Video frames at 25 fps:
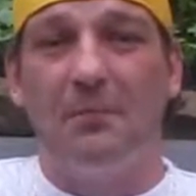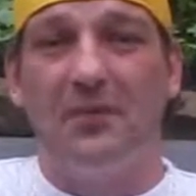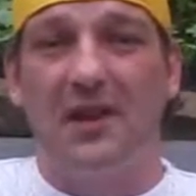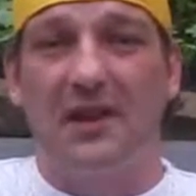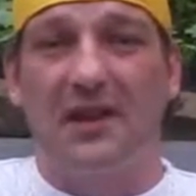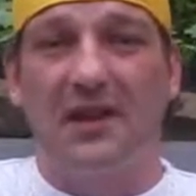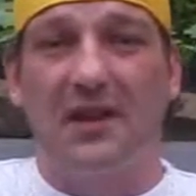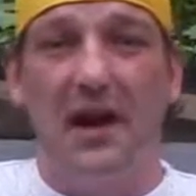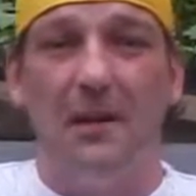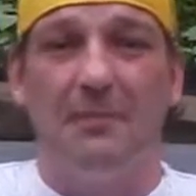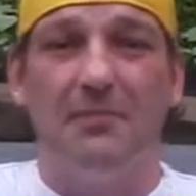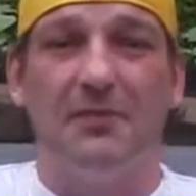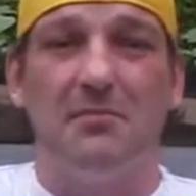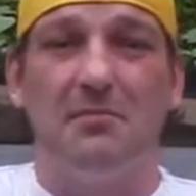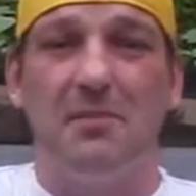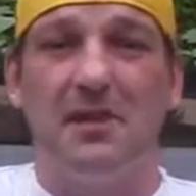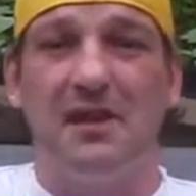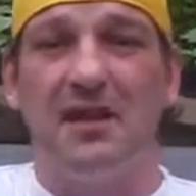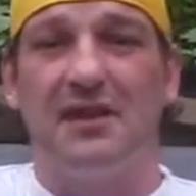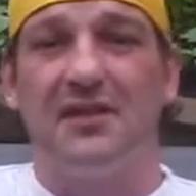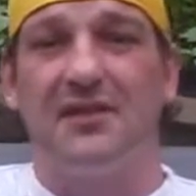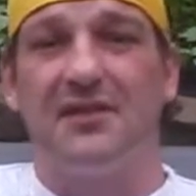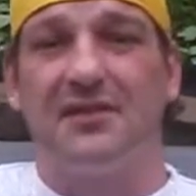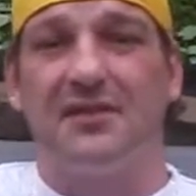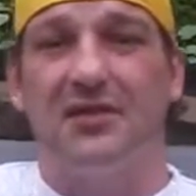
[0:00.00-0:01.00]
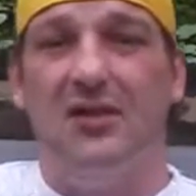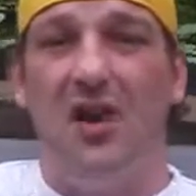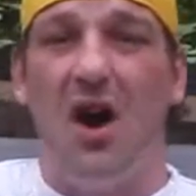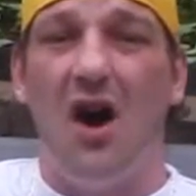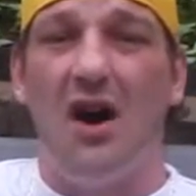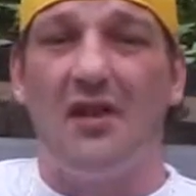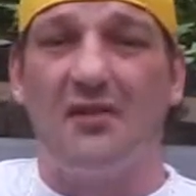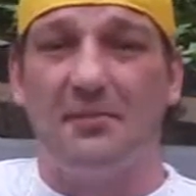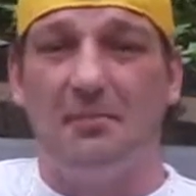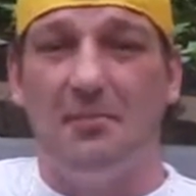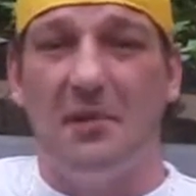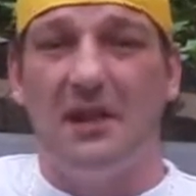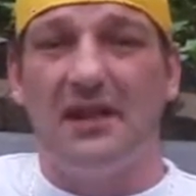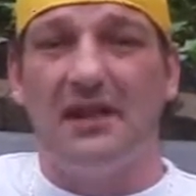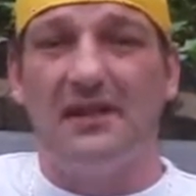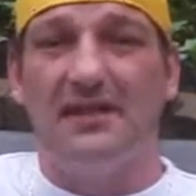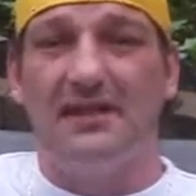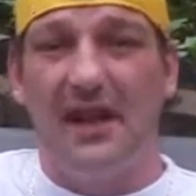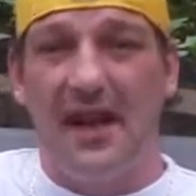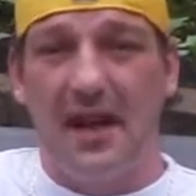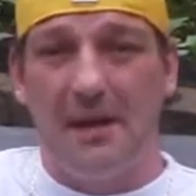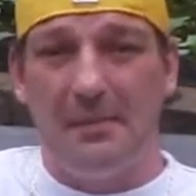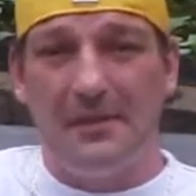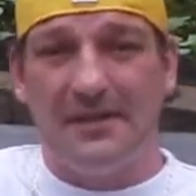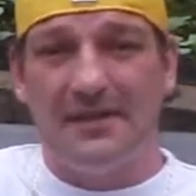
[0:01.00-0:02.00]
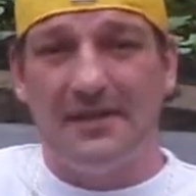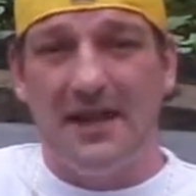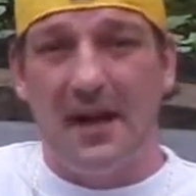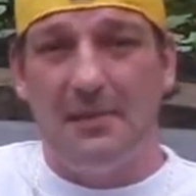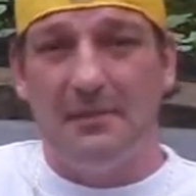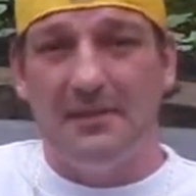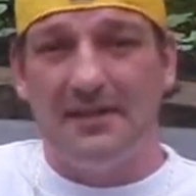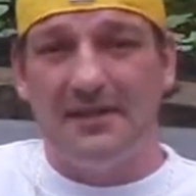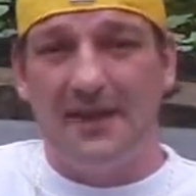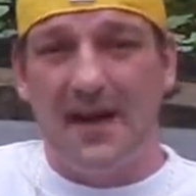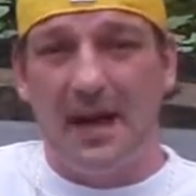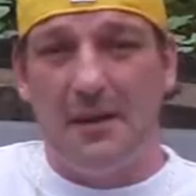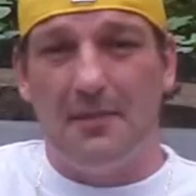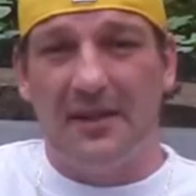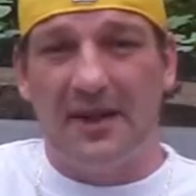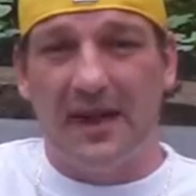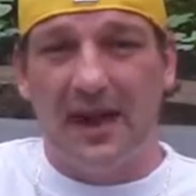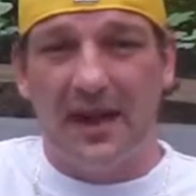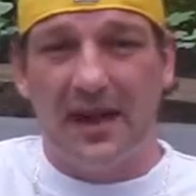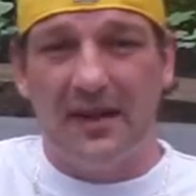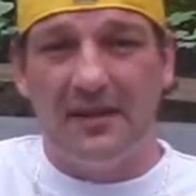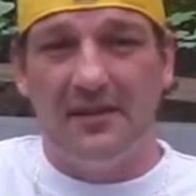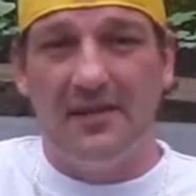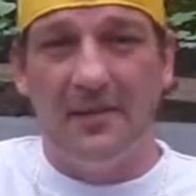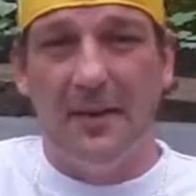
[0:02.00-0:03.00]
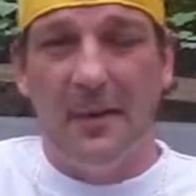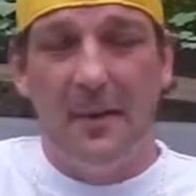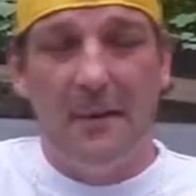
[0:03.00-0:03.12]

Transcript: that come to me that's lost money time and time and time again.